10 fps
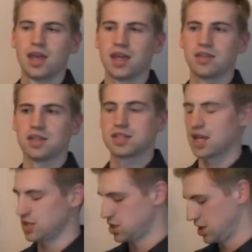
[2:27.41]
And the
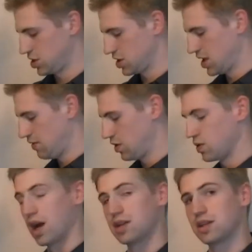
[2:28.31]
tension, just to give you
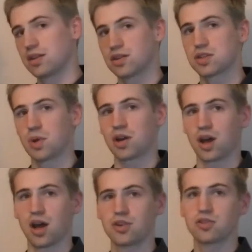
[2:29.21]
an idea, there's about
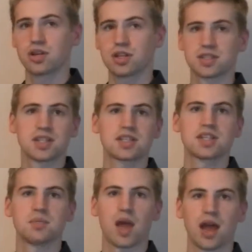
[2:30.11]

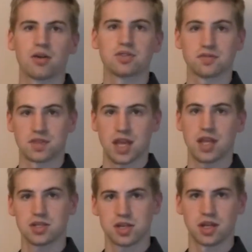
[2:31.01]
160 pounds of
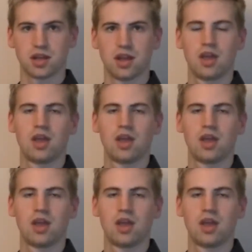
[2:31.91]
tension